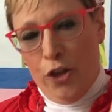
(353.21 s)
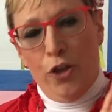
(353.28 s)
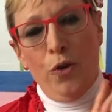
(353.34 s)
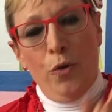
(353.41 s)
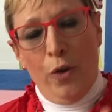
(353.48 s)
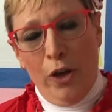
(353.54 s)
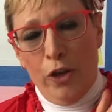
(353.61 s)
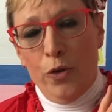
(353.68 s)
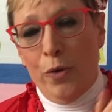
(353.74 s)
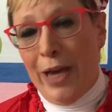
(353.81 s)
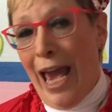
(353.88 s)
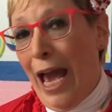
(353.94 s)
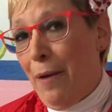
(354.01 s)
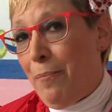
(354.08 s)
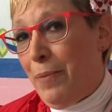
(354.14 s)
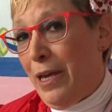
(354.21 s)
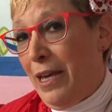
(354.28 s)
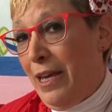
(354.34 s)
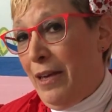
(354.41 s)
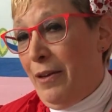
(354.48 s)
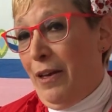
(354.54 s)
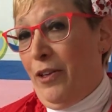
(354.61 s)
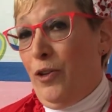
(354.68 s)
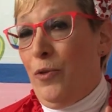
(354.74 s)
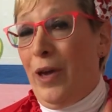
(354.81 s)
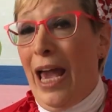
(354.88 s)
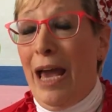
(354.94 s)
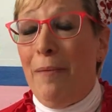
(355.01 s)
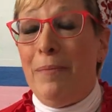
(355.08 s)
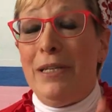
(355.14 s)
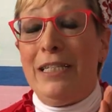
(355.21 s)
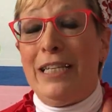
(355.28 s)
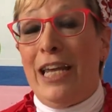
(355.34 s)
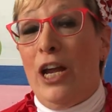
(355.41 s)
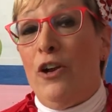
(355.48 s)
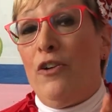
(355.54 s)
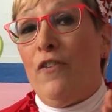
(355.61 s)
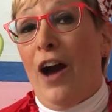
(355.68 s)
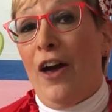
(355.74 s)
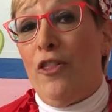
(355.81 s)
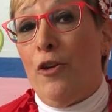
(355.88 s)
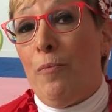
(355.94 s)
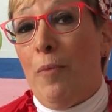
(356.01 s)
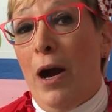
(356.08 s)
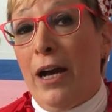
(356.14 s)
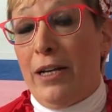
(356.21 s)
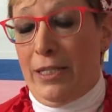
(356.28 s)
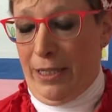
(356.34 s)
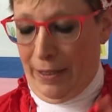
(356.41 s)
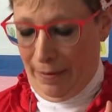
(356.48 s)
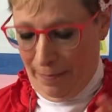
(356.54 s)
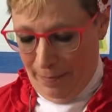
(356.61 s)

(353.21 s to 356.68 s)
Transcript: you, you, can't be, you can't be scared of other bugs,